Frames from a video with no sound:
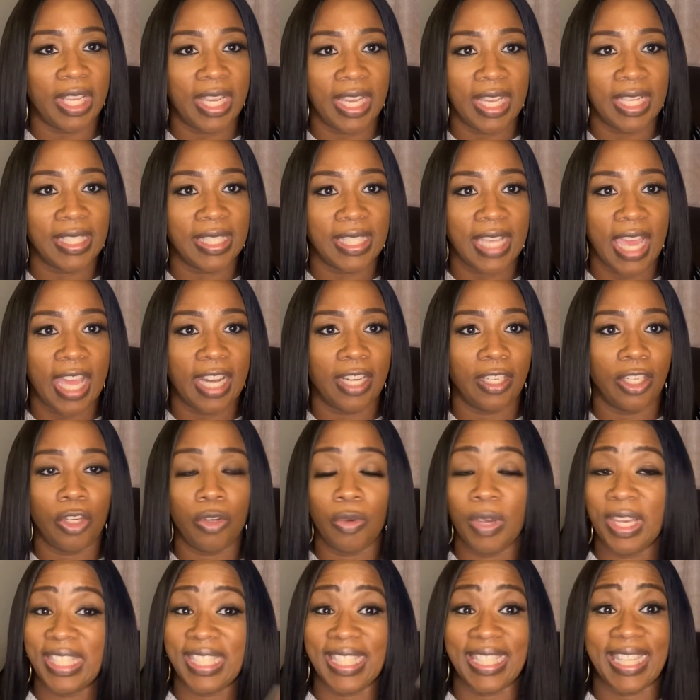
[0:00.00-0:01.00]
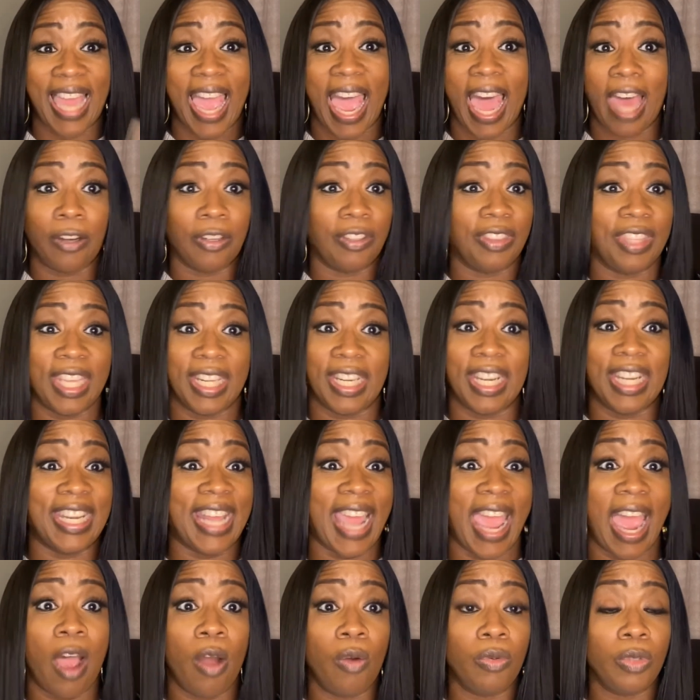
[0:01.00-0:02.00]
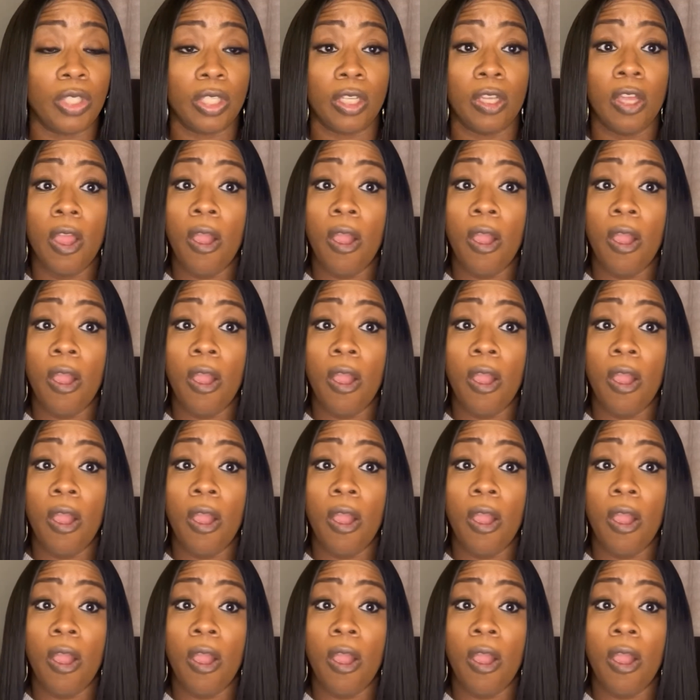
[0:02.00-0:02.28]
inside of you is louder than doubt